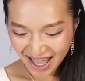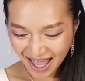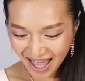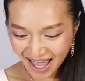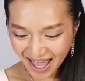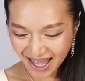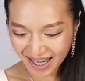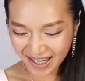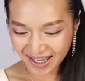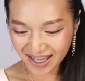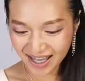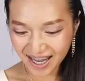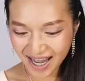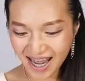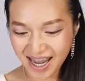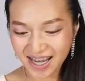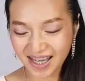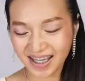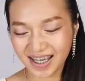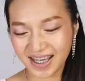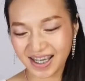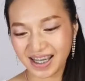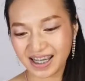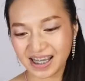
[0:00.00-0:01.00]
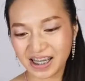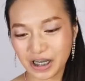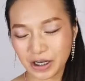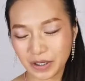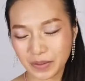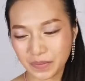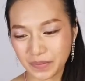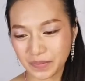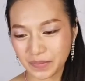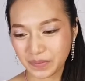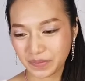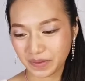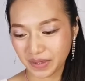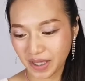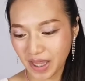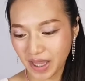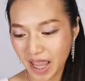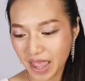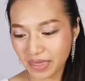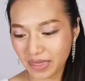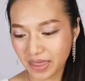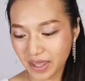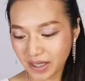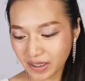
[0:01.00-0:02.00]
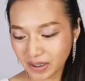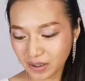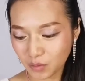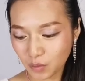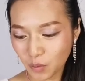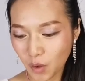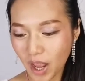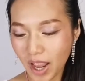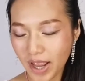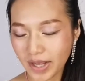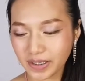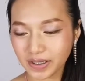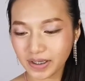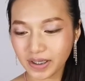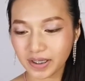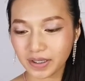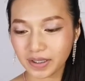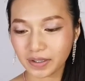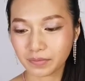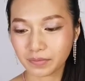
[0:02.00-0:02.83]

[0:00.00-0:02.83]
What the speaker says: And then this one,